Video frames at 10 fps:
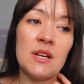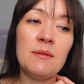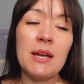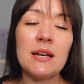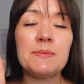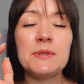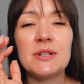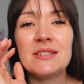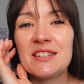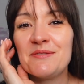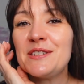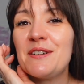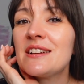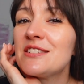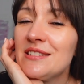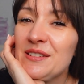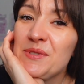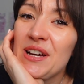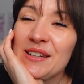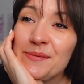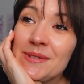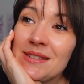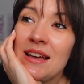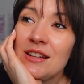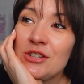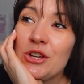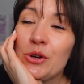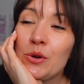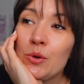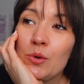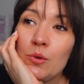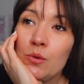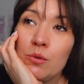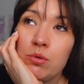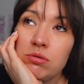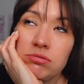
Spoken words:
And my husband tries to give me directions sometimes to,